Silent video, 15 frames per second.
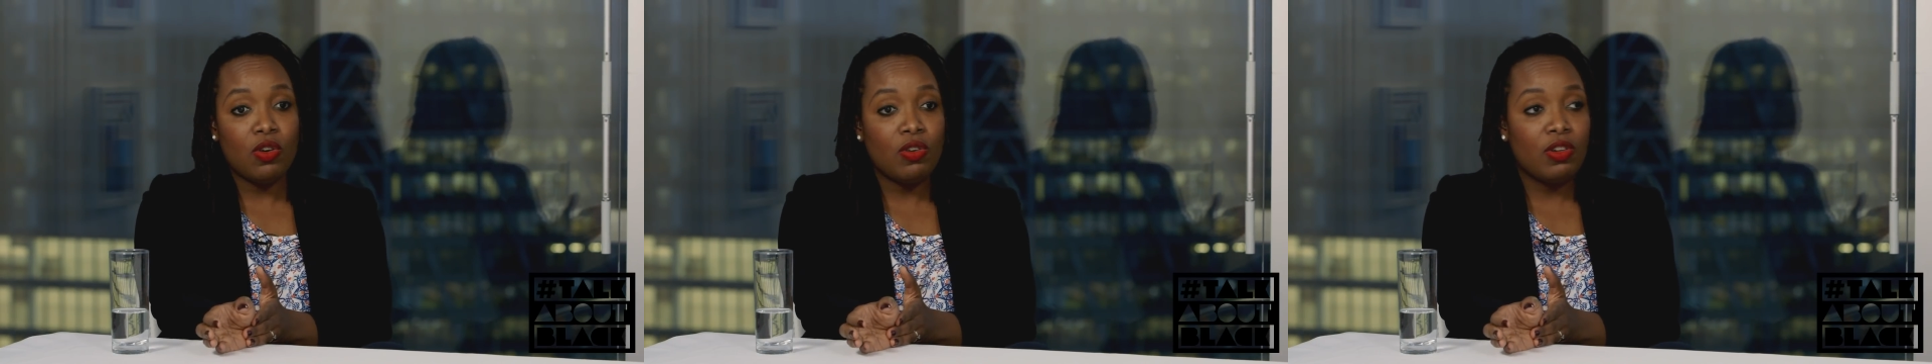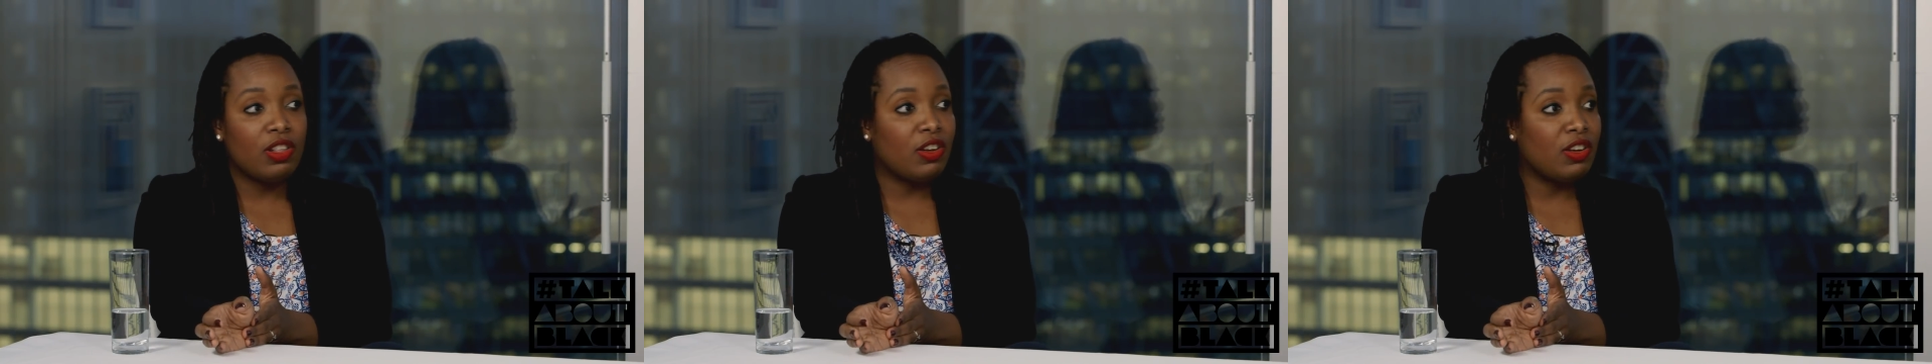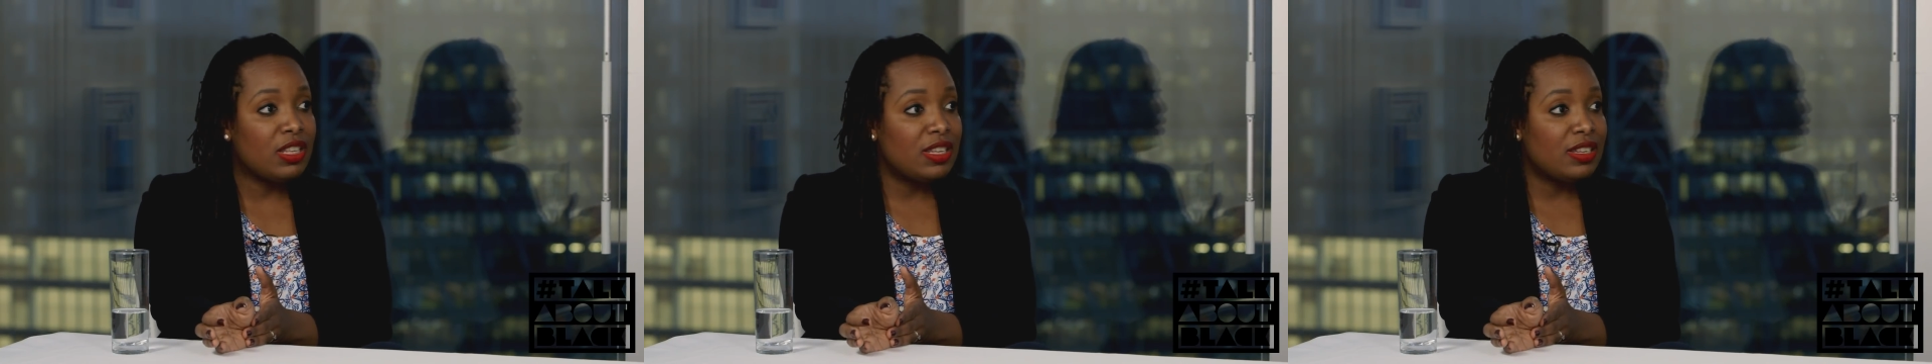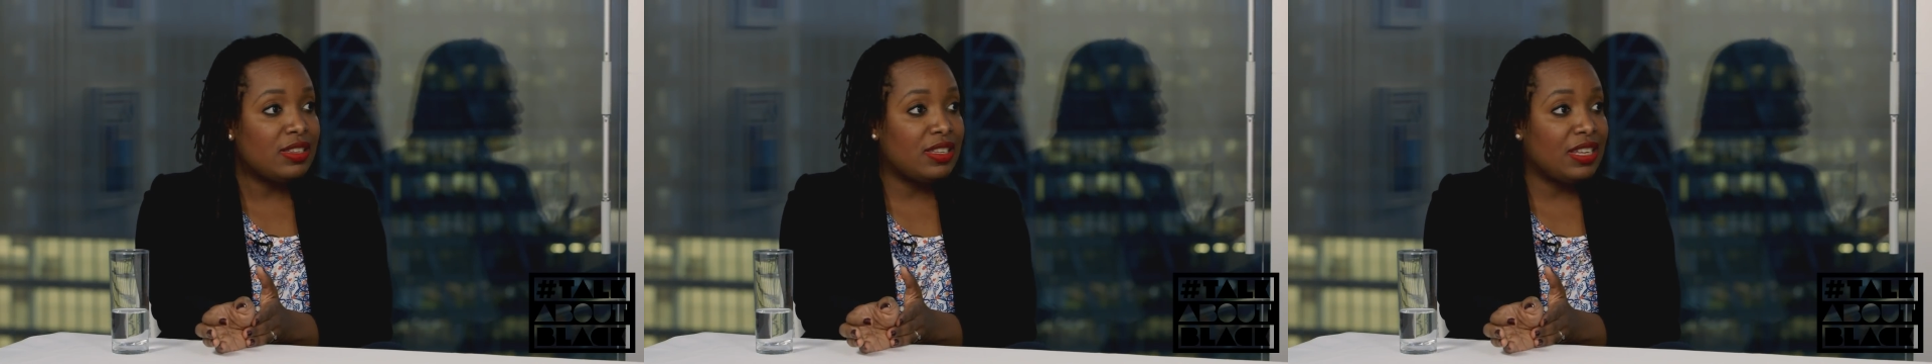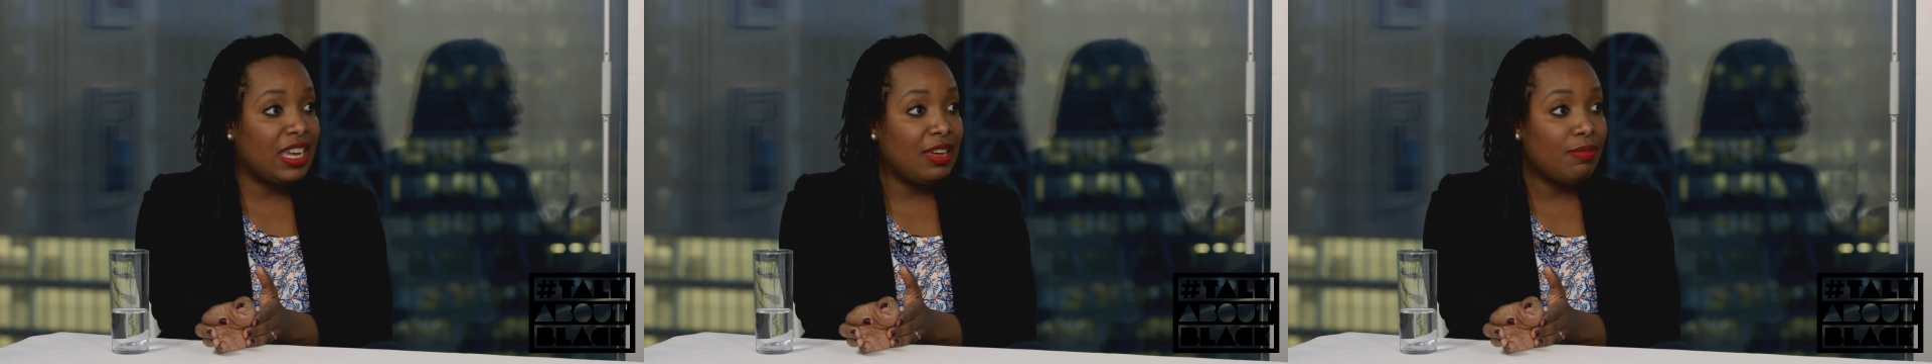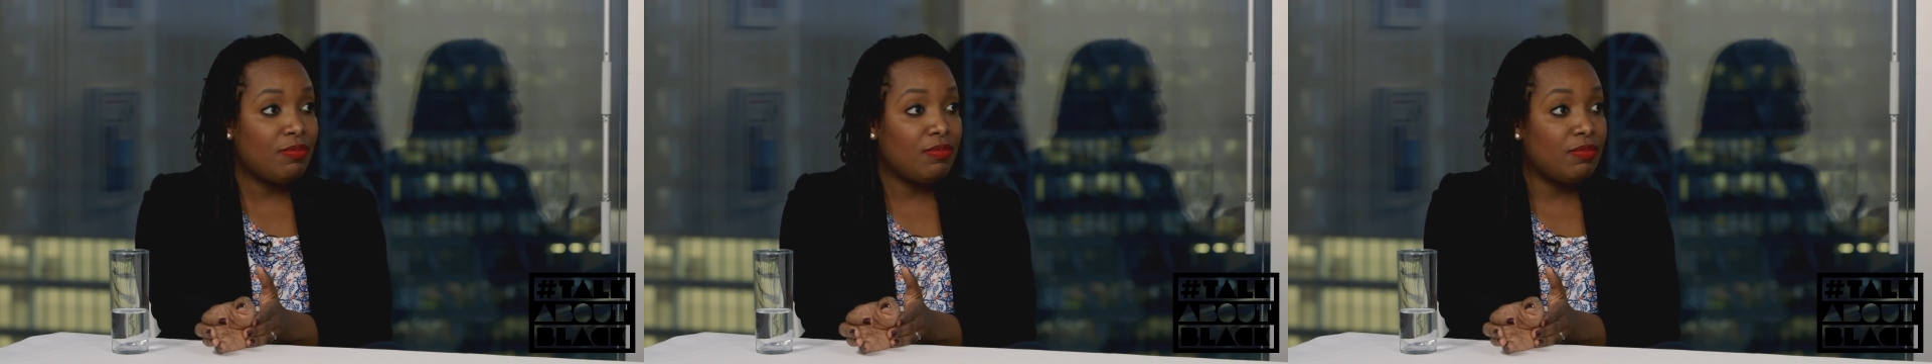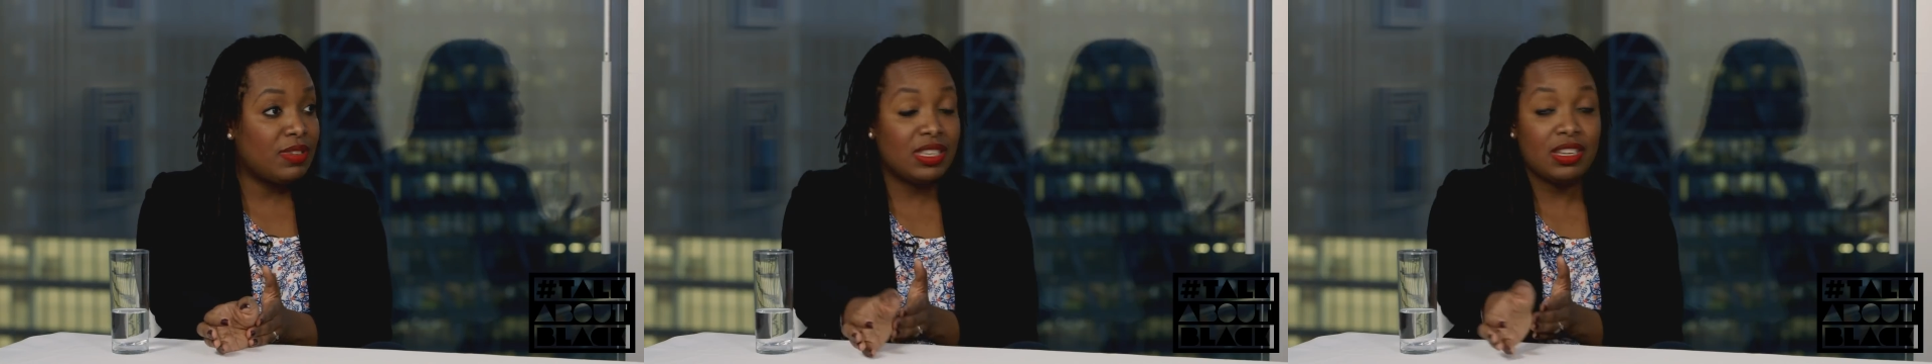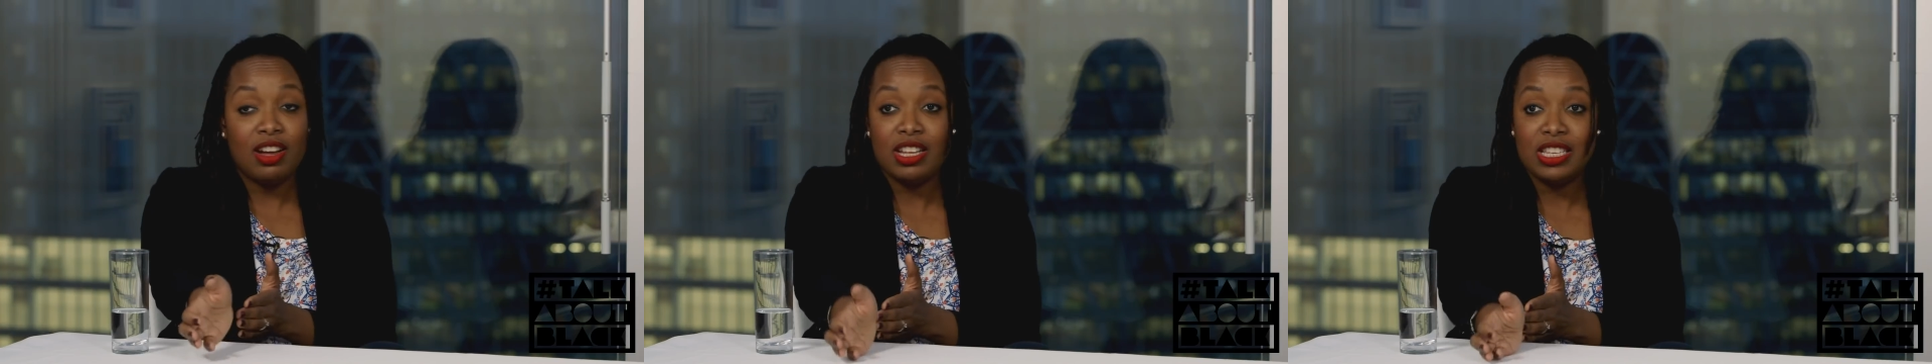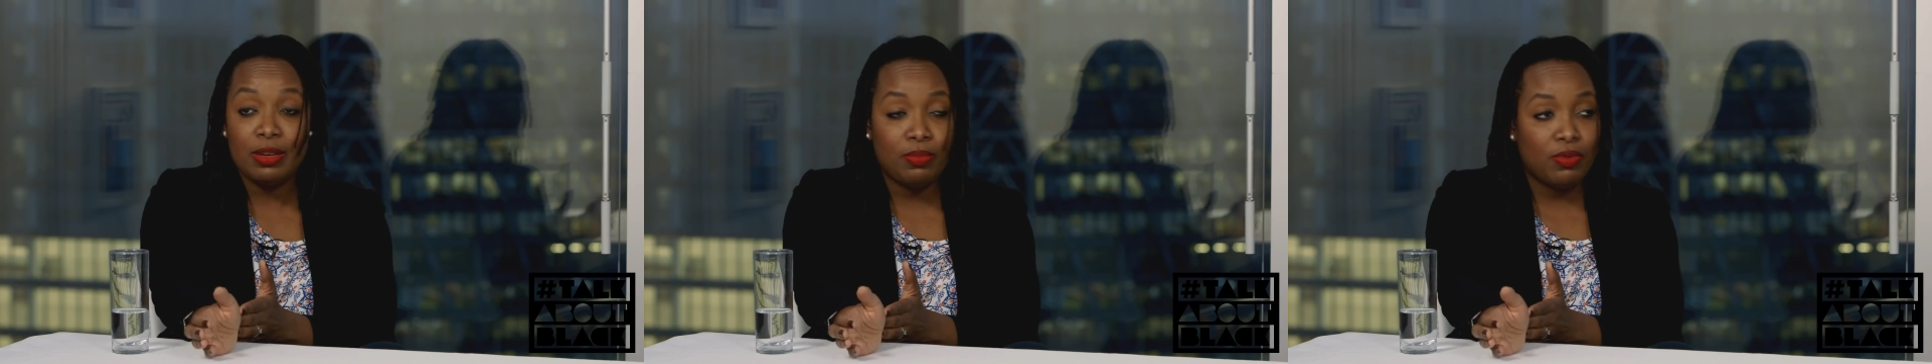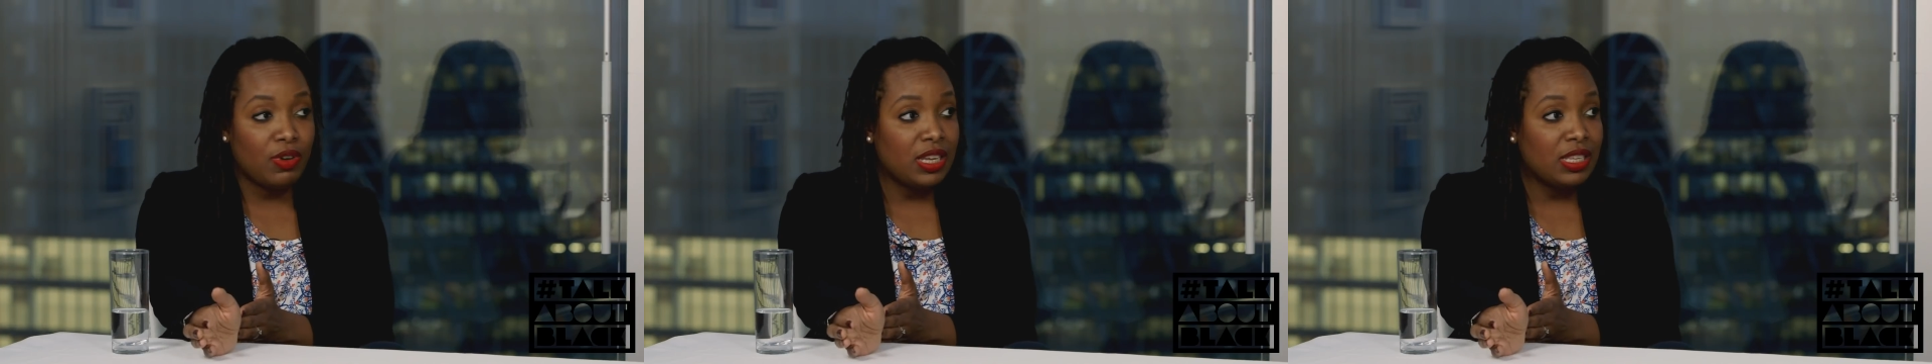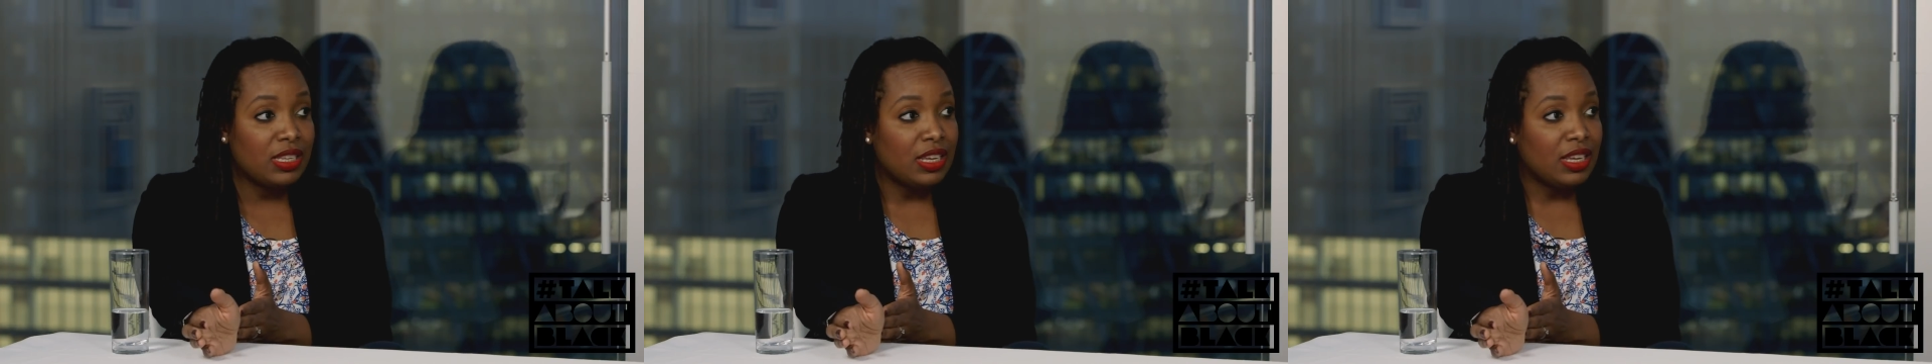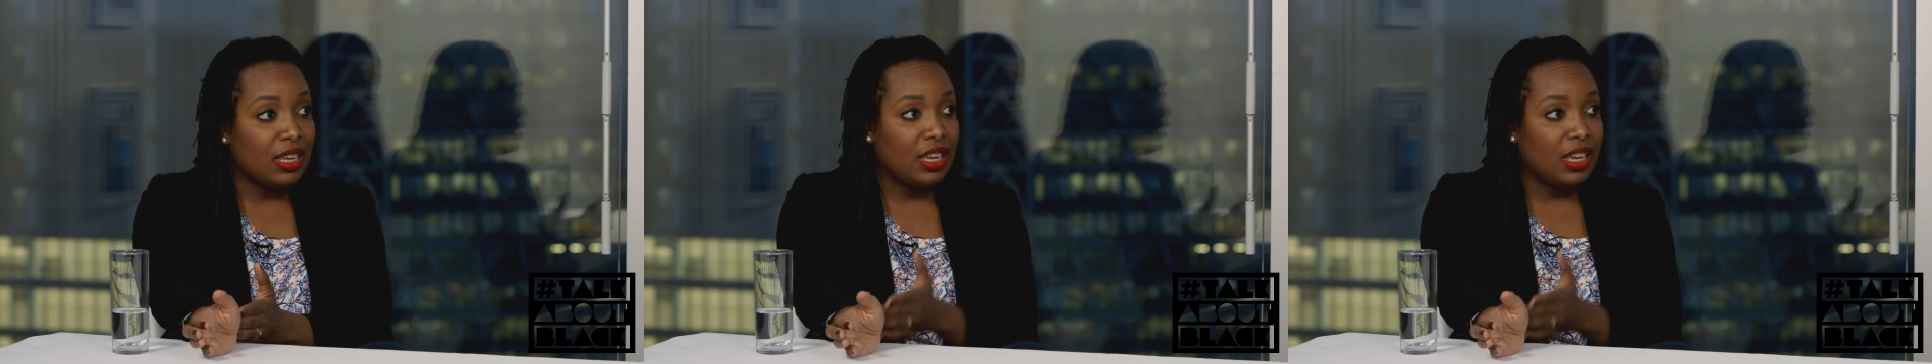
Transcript: all on the same starting point.